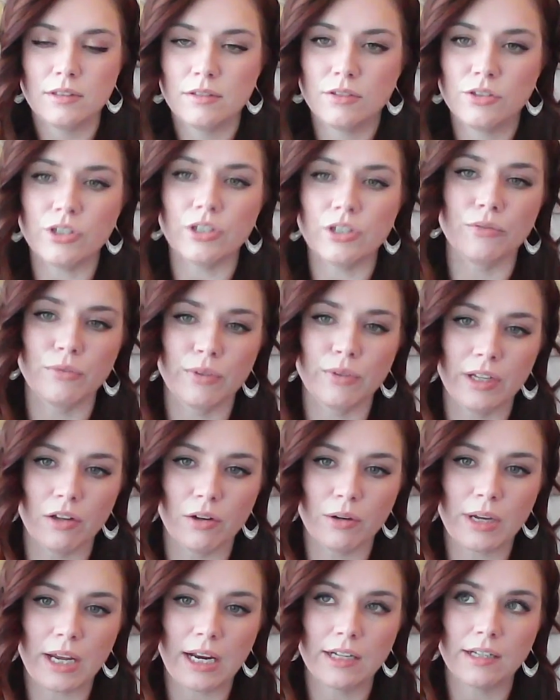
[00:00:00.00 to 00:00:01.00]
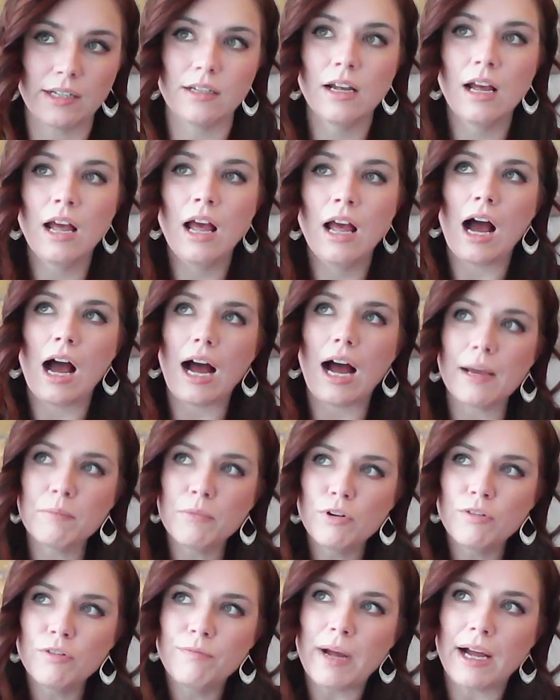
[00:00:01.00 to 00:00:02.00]
She had relocated. I
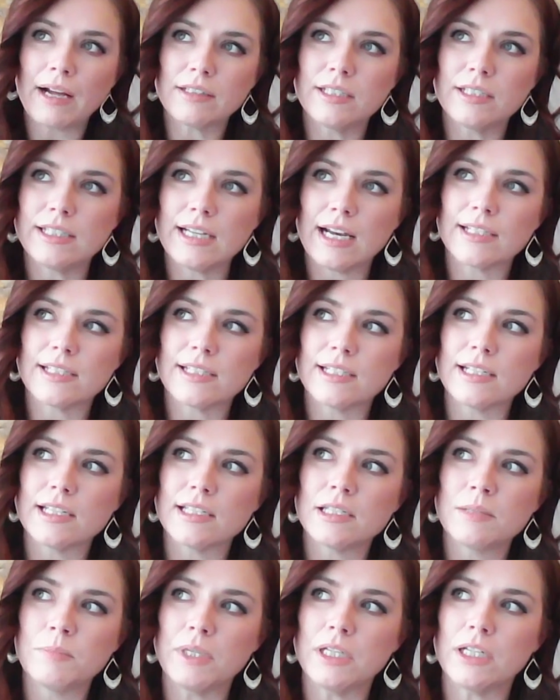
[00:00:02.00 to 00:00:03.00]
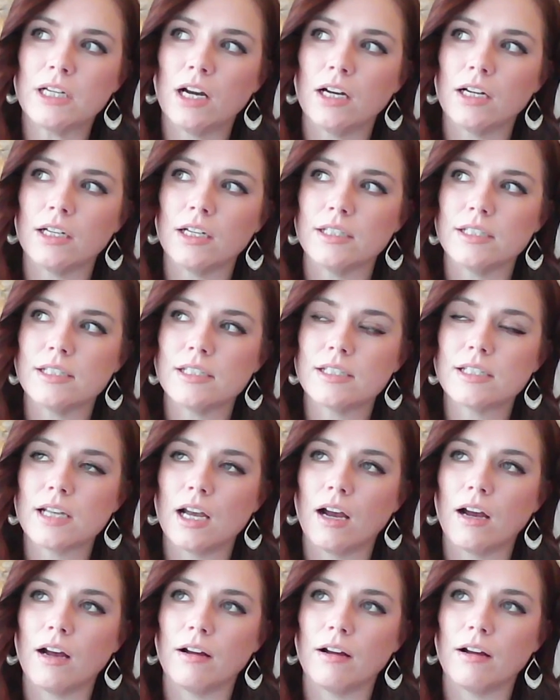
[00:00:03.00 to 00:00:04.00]
moved back to Texas because
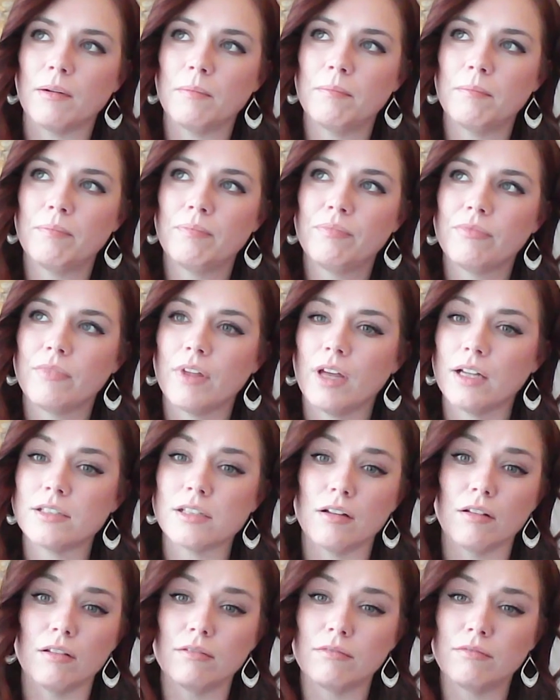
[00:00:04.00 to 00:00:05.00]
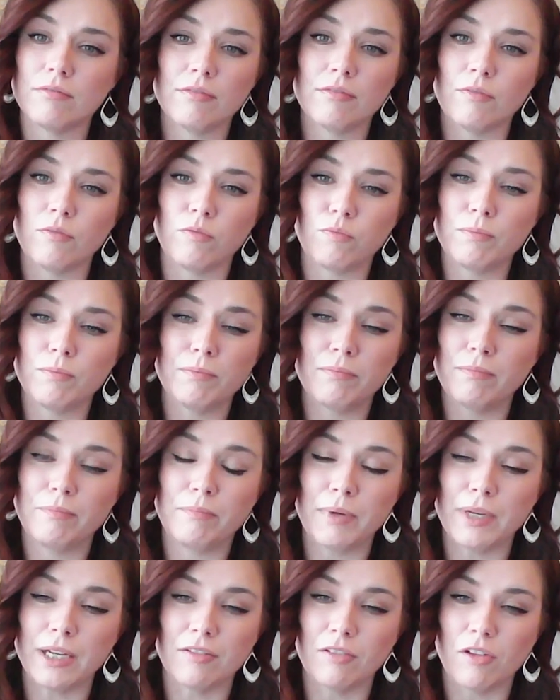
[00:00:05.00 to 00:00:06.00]
that's a
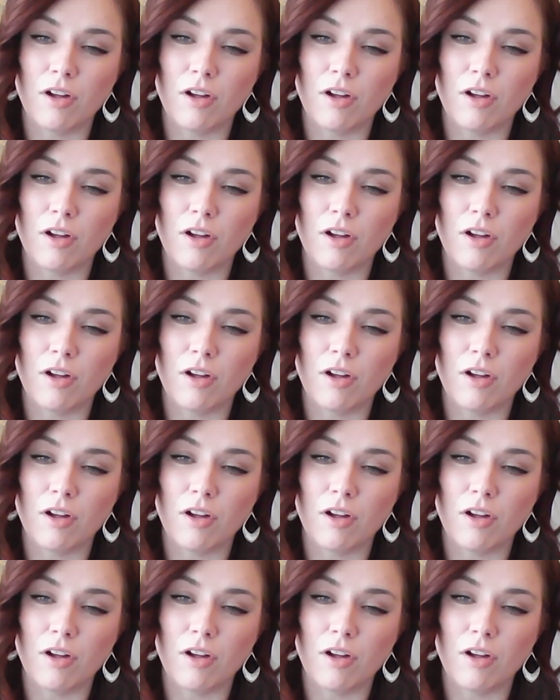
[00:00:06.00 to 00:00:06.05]
big